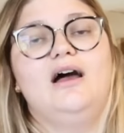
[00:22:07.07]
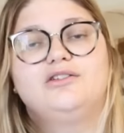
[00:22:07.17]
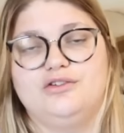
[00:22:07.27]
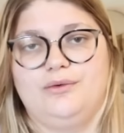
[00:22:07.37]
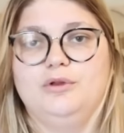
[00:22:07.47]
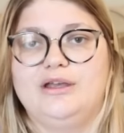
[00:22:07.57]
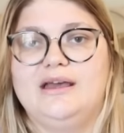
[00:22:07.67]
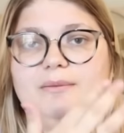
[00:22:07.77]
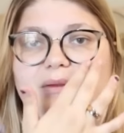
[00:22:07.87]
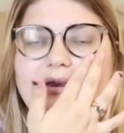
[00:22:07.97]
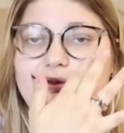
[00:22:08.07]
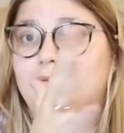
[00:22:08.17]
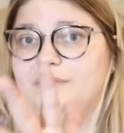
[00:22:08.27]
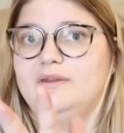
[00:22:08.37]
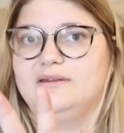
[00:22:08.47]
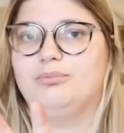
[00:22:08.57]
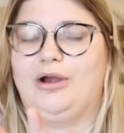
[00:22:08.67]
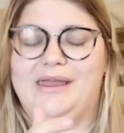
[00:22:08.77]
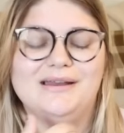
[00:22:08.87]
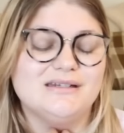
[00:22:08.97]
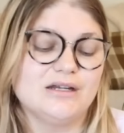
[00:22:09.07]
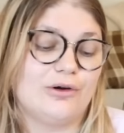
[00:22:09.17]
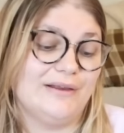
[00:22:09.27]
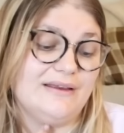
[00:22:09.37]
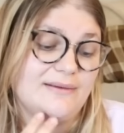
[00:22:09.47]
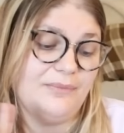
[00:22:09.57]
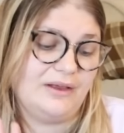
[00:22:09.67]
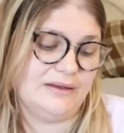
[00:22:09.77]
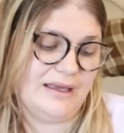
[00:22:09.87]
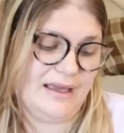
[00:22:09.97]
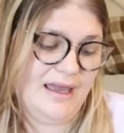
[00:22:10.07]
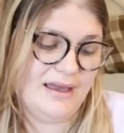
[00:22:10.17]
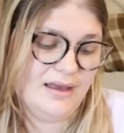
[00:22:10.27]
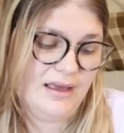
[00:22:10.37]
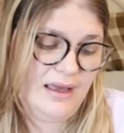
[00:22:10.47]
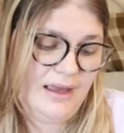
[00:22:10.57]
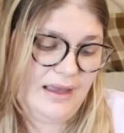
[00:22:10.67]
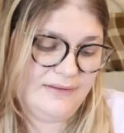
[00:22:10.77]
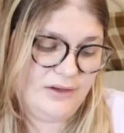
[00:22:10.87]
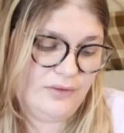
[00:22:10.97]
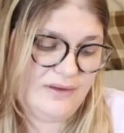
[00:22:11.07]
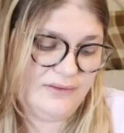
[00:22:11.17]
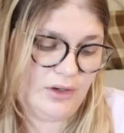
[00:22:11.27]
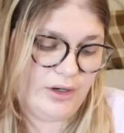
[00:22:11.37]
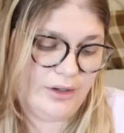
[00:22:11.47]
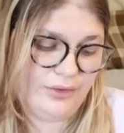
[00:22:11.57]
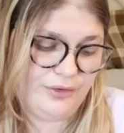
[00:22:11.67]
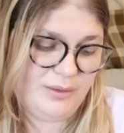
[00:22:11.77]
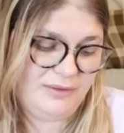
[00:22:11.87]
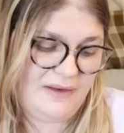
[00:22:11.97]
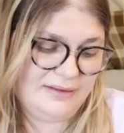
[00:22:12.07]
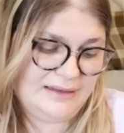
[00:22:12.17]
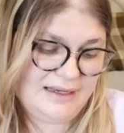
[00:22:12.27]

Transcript: tell just from looking at them that they are from this brand or at least something like it. And so these are 30%